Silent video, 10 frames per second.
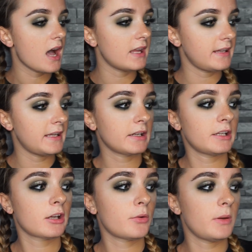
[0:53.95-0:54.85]
And then I'm
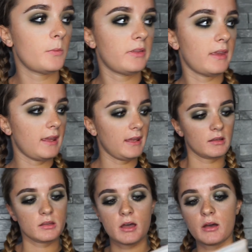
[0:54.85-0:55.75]
gonna go in with the
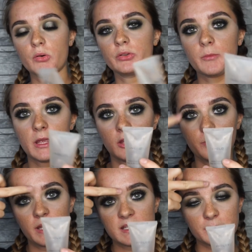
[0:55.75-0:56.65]
Ingla Under
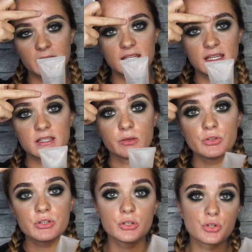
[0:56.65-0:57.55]
Makeup Base in my T-zone,
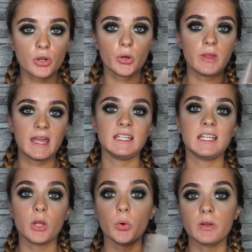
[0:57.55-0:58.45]
just control
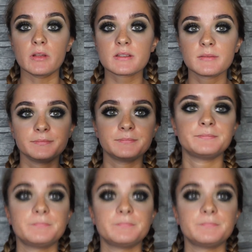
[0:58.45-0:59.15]
any of the oils.